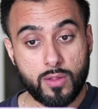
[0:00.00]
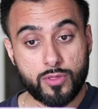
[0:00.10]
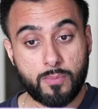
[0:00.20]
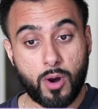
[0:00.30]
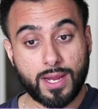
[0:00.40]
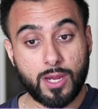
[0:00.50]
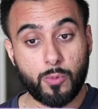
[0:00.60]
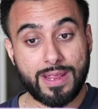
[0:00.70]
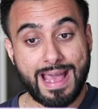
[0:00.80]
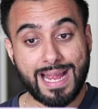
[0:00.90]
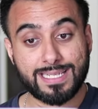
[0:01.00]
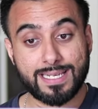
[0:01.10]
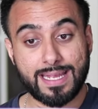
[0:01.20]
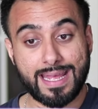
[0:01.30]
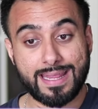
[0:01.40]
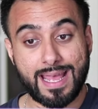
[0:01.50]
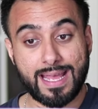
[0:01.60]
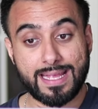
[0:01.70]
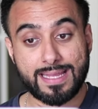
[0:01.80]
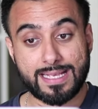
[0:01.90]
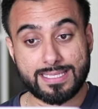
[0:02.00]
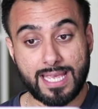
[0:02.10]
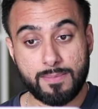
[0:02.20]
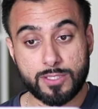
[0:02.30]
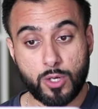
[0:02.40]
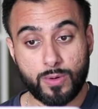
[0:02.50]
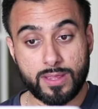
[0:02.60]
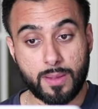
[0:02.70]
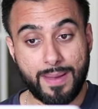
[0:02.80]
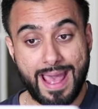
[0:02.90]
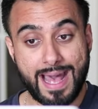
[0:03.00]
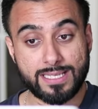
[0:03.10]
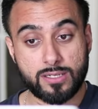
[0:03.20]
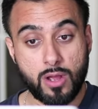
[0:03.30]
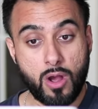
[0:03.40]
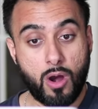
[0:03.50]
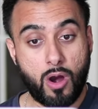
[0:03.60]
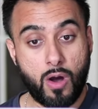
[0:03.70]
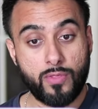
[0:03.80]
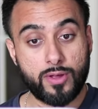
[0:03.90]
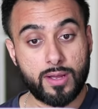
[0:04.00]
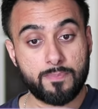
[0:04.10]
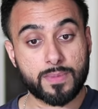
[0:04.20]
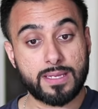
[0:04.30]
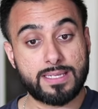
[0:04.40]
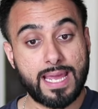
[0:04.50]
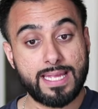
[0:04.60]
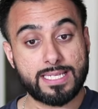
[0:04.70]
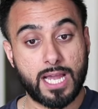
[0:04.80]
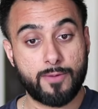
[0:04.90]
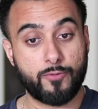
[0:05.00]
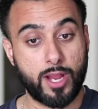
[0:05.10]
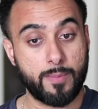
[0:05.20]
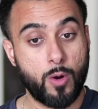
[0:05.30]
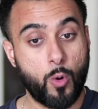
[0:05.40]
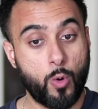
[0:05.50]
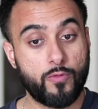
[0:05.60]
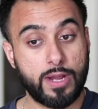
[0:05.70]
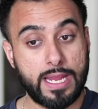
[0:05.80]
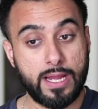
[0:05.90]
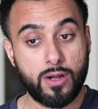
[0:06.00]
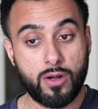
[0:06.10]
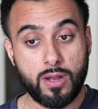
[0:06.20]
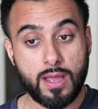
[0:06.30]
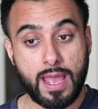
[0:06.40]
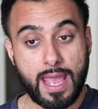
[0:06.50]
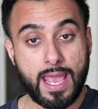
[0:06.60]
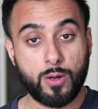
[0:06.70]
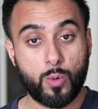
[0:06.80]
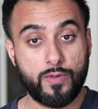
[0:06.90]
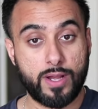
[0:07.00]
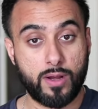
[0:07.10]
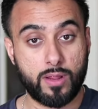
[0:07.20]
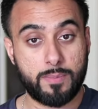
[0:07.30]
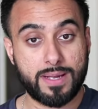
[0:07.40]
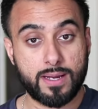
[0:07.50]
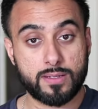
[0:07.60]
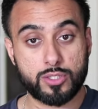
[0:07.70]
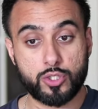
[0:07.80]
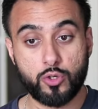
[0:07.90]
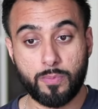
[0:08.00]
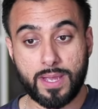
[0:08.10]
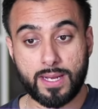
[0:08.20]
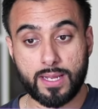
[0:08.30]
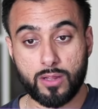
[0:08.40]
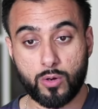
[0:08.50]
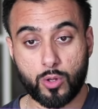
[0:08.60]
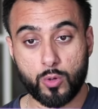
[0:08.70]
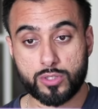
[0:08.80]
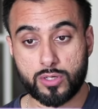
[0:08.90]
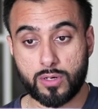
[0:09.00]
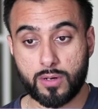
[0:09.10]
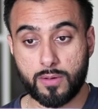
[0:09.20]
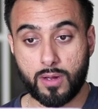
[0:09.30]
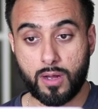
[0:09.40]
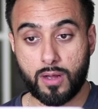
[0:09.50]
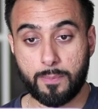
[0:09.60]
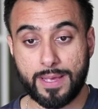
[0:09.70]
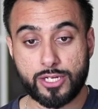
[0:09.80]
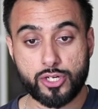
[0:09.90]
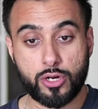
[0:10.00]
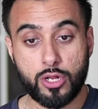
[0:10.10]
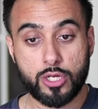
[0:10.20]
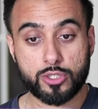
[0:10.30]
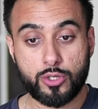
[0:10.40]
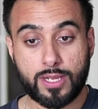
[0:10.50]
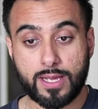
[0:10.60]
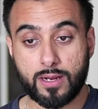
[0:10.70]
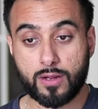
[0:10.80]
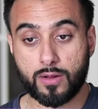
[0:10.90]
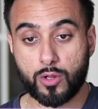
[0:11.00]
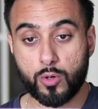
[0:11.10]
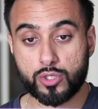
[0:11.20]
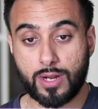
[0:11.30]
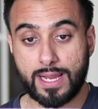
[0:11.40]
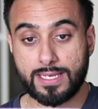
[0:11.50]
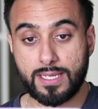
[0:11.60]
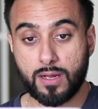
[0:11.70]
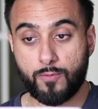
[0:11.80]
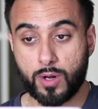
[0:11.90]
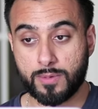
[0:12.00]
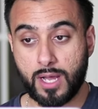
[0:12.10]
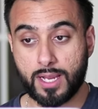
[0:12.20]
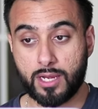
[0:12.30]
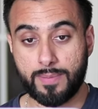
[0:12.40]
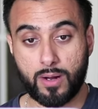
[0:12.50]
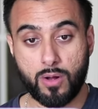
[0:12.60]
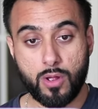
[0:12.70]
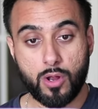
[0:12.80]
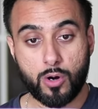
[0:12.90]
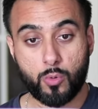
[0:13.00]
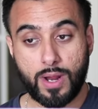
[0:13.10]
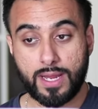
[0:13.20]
the market reacted in that same zone in the past on the daily time frame, over here and over here. Let me kind of zoom in and get a little closer picture so you can get a closer idea of what I'm talking about. Right